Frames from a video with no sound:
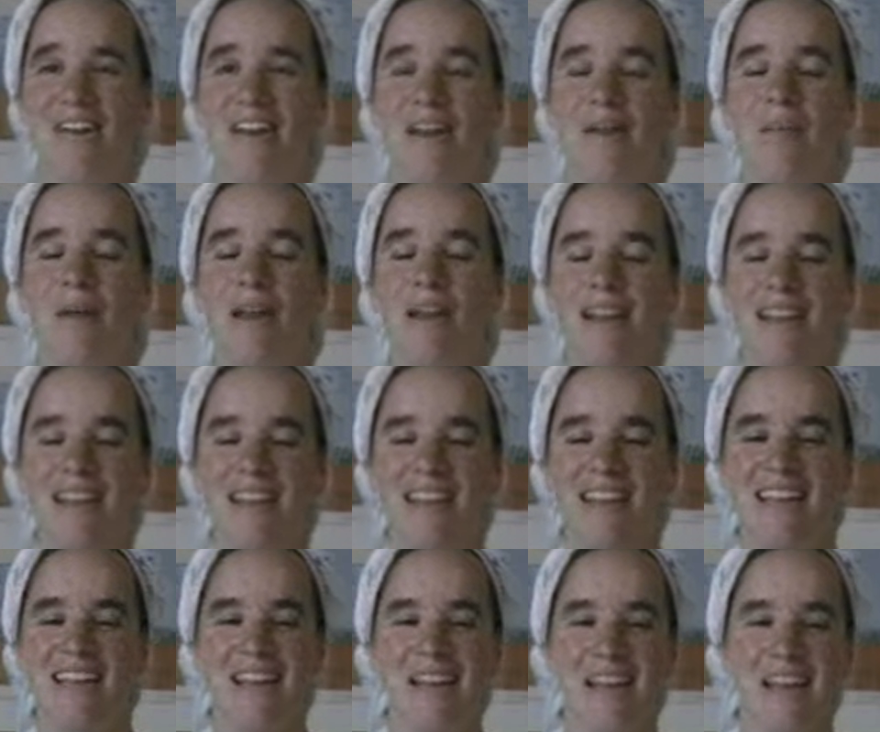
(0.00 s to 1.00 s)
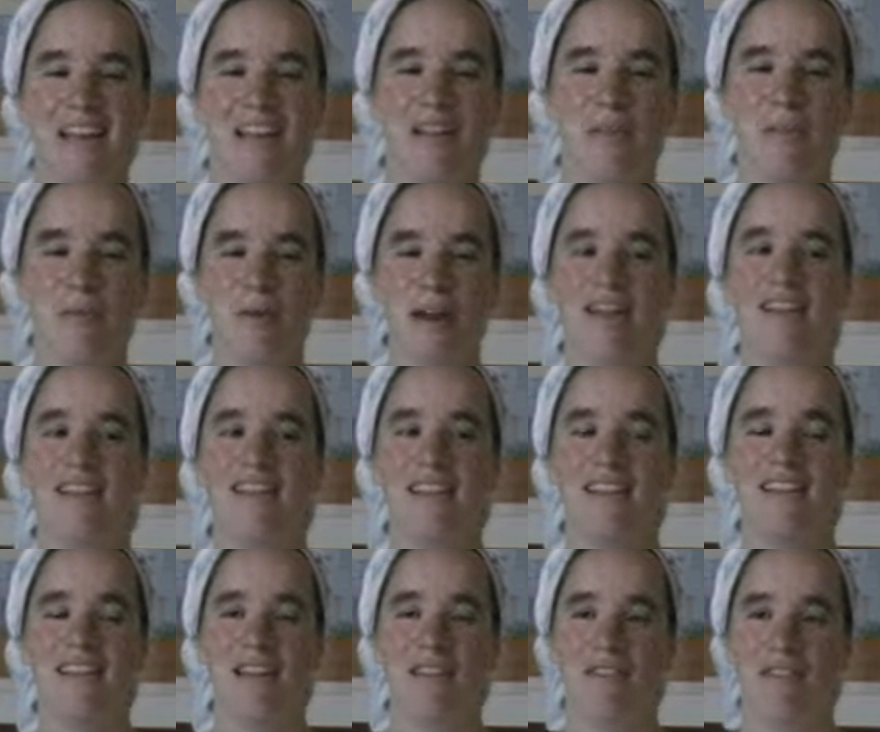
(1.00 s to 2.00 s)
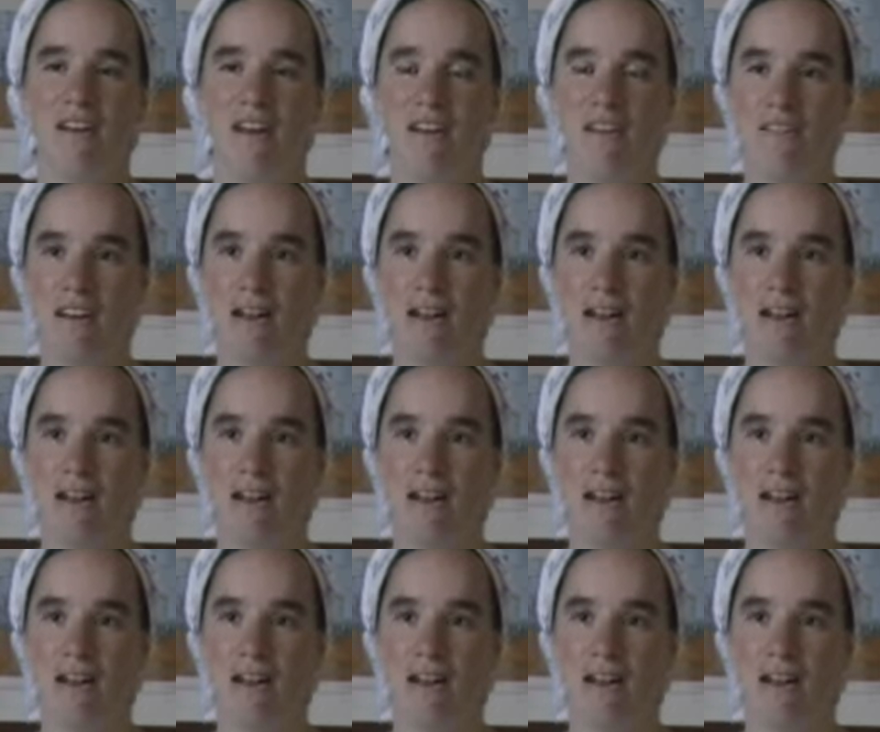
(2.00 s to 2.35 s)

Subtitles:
it expresses in a very,